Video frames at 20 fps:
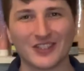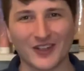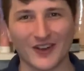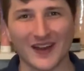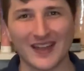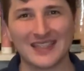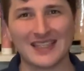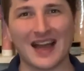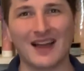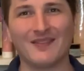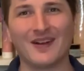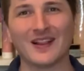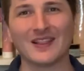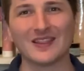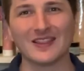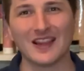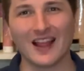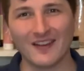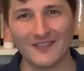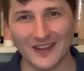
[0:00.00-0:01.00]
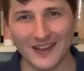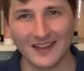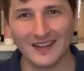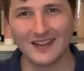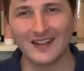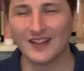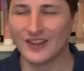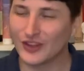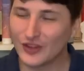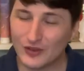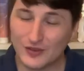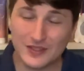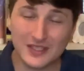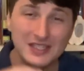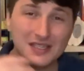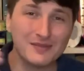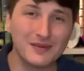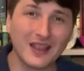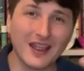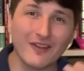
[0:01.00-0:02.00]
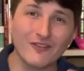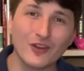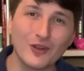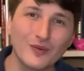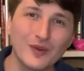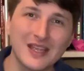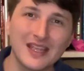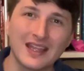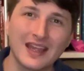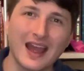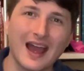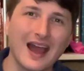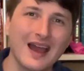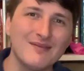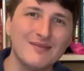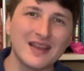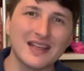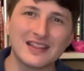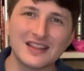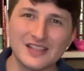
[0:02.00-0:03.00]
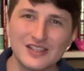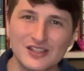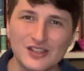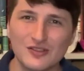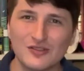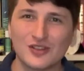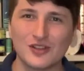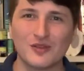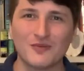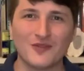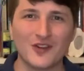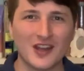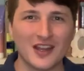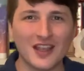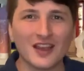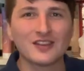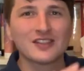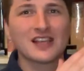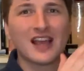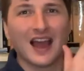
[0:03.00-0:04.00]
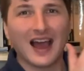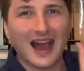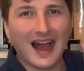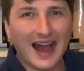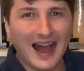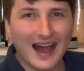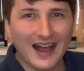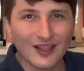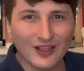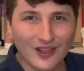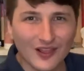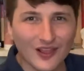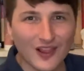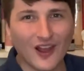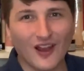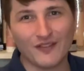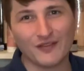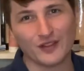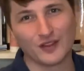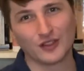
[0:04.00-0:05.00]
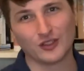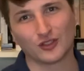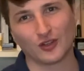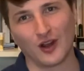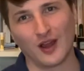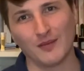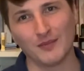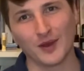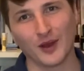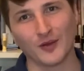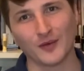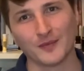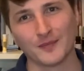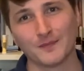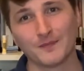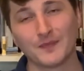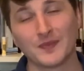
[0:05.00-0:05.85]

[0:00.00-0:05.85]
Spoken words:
a great time. I love it. You see me every week, I make these YouTube videos. I love the trombone.